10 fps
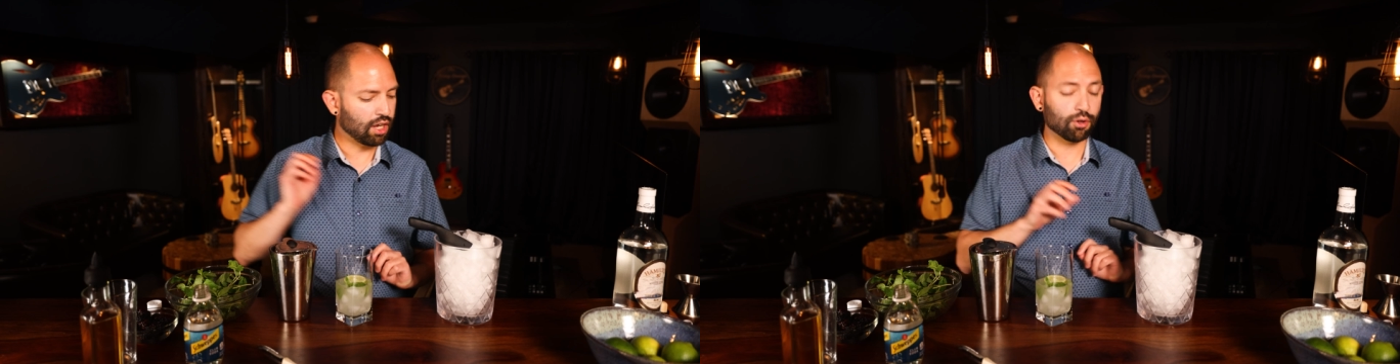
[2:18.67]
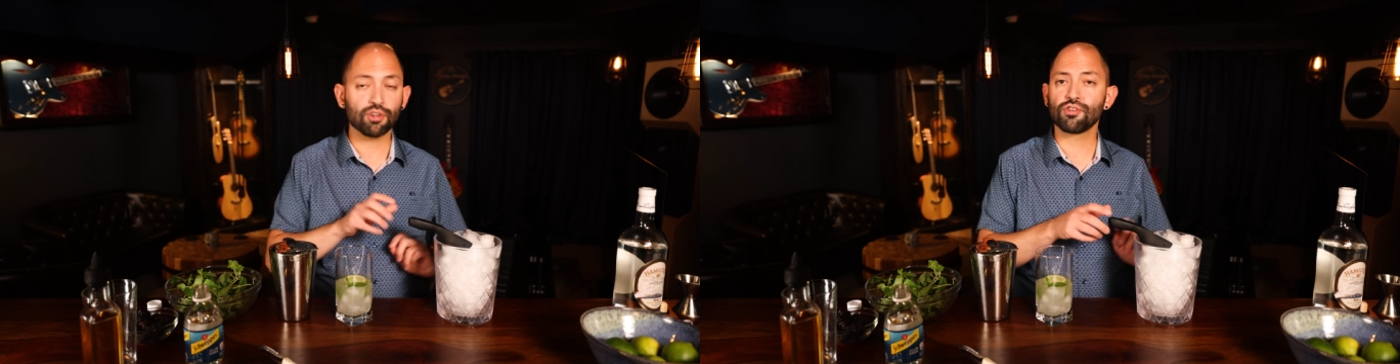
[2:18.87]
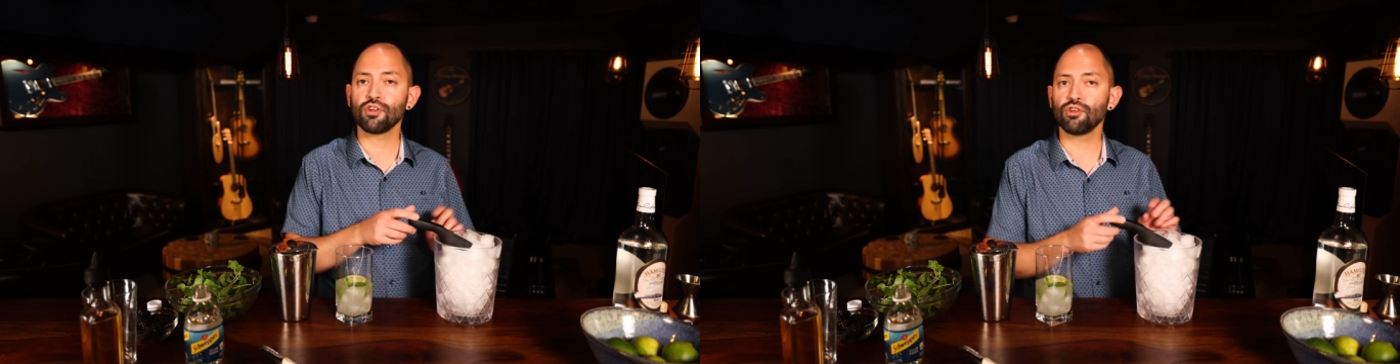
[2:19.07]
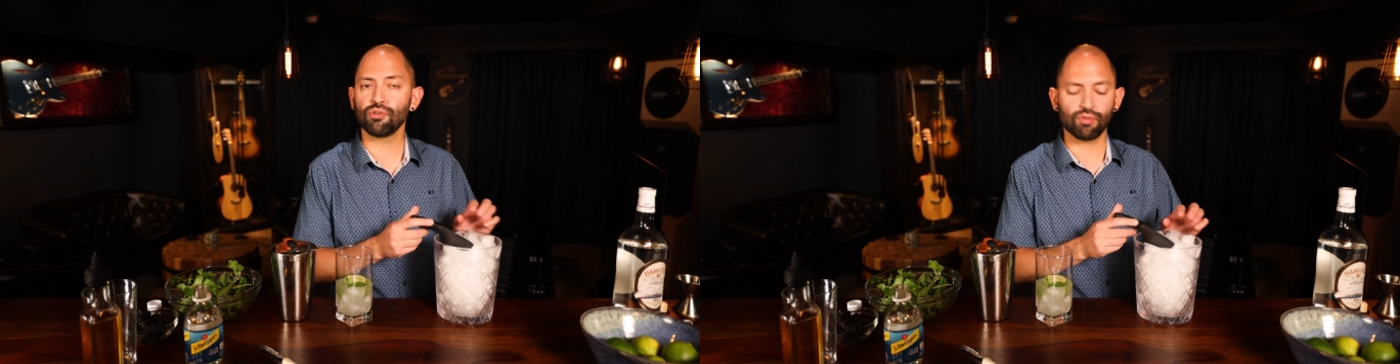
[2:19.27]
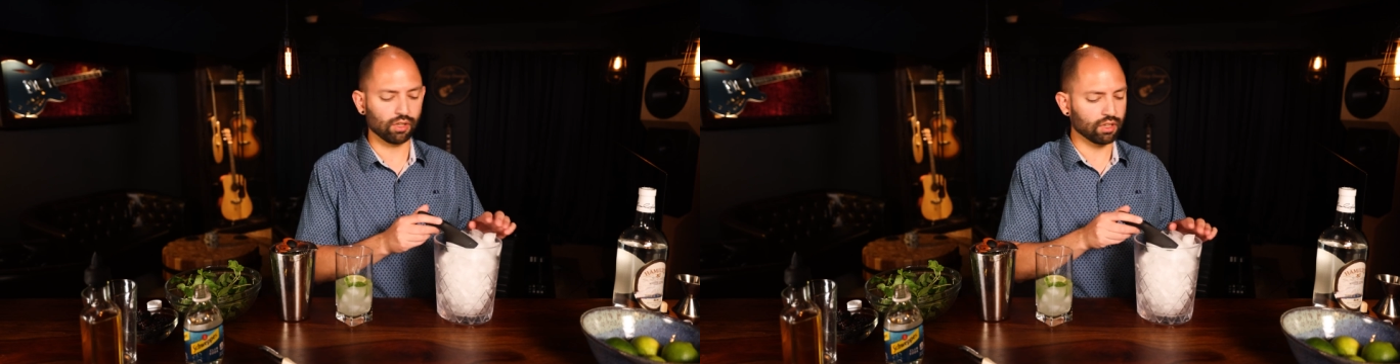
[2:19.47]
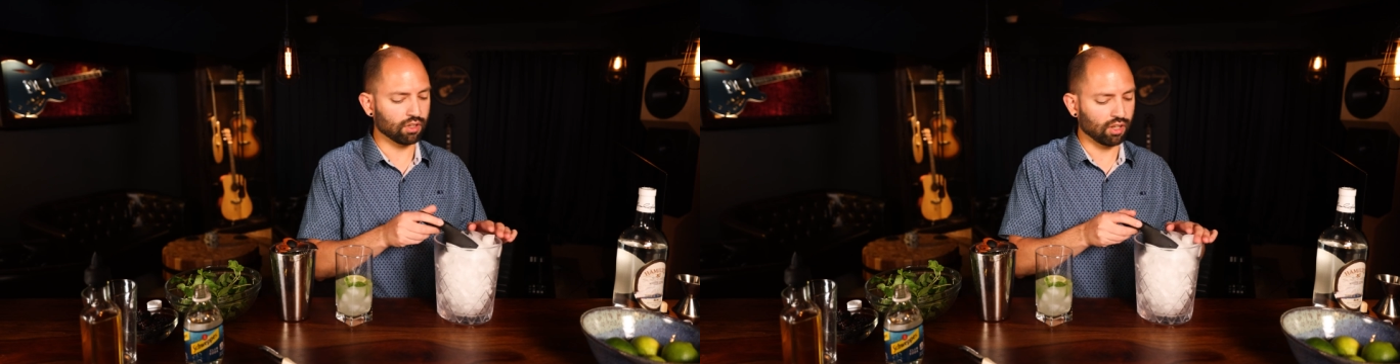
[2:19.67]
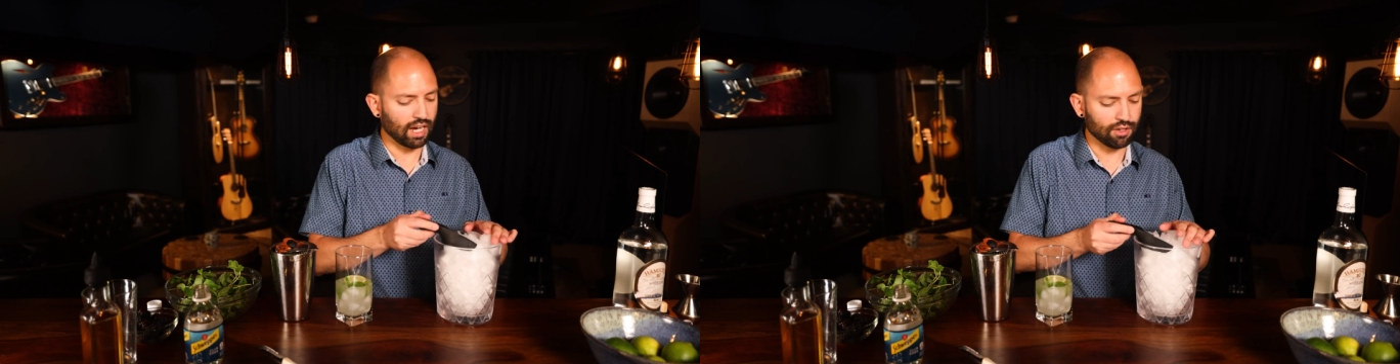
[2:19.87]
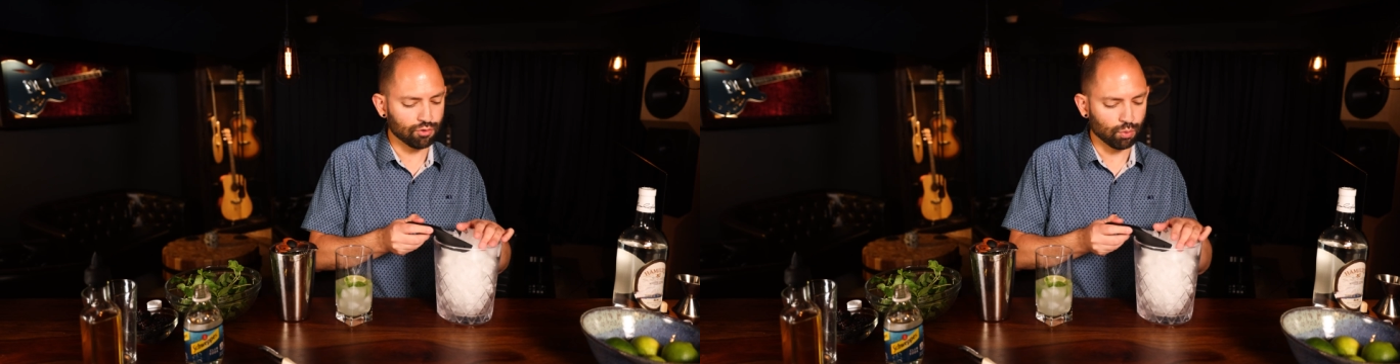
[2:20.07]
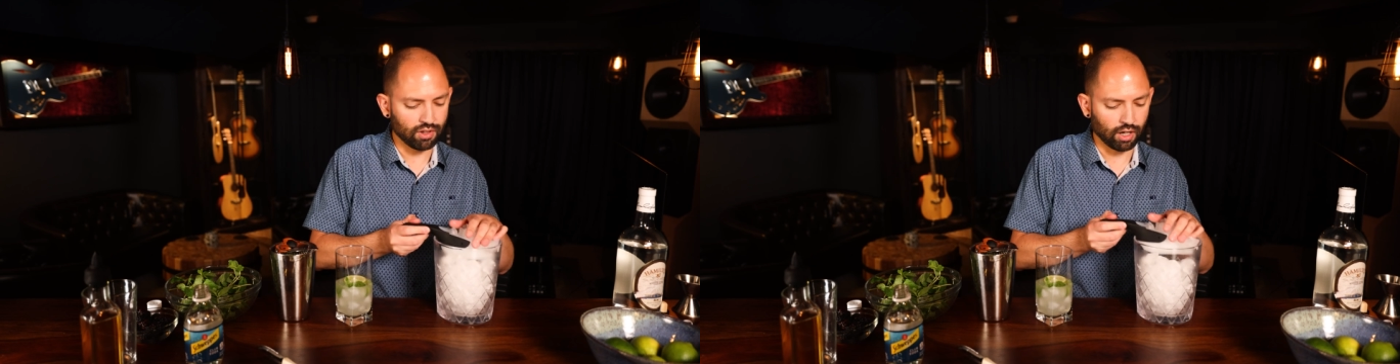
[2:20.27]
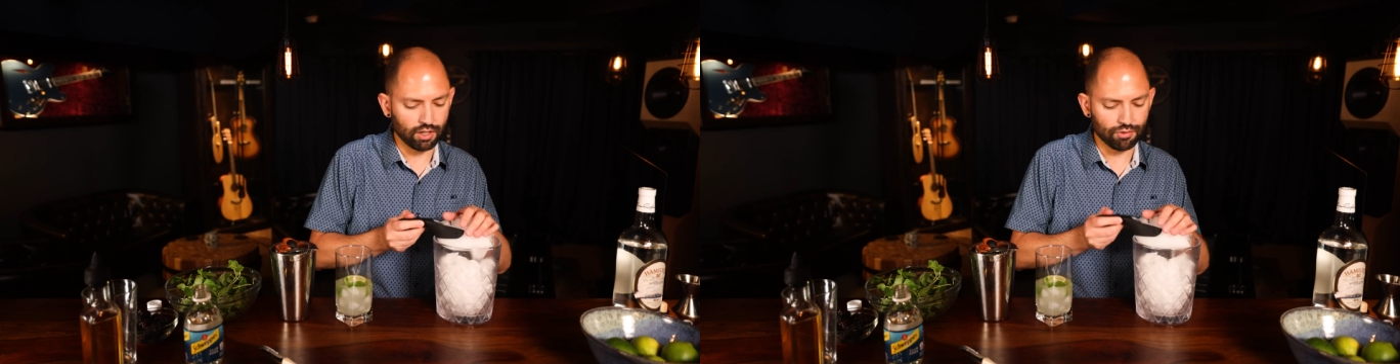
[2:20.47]
Now continue filling the glass with
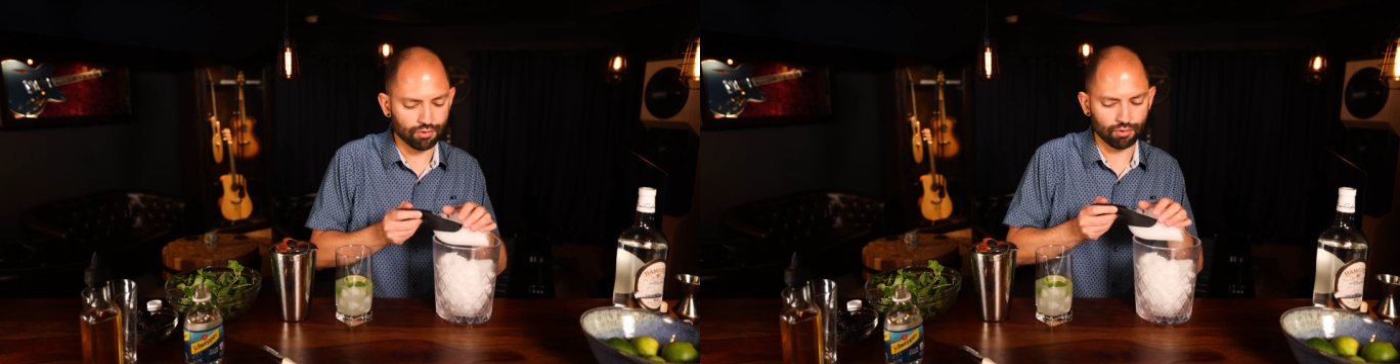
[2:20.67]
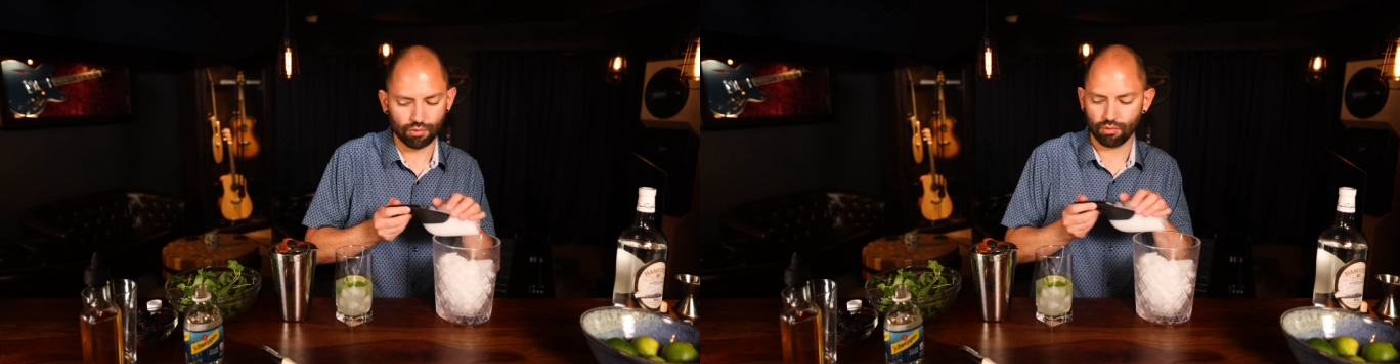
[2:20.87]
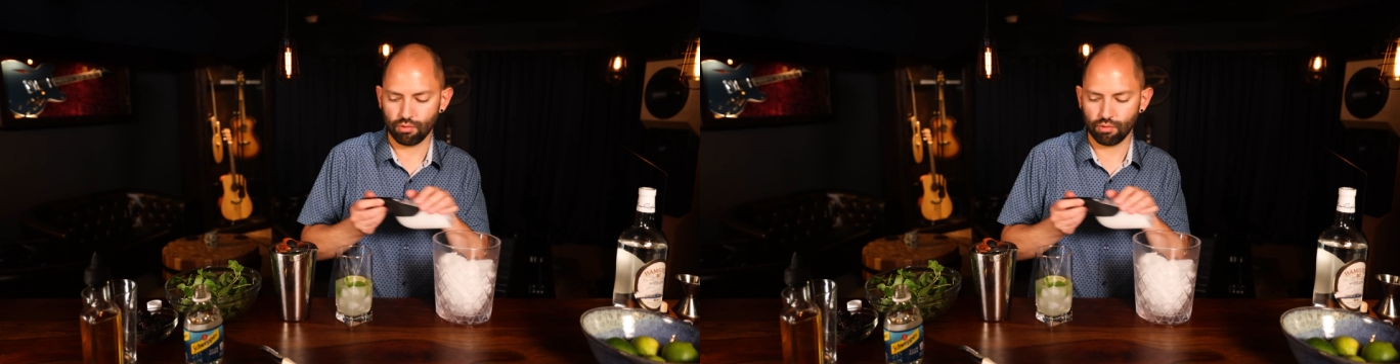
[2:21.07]
ice.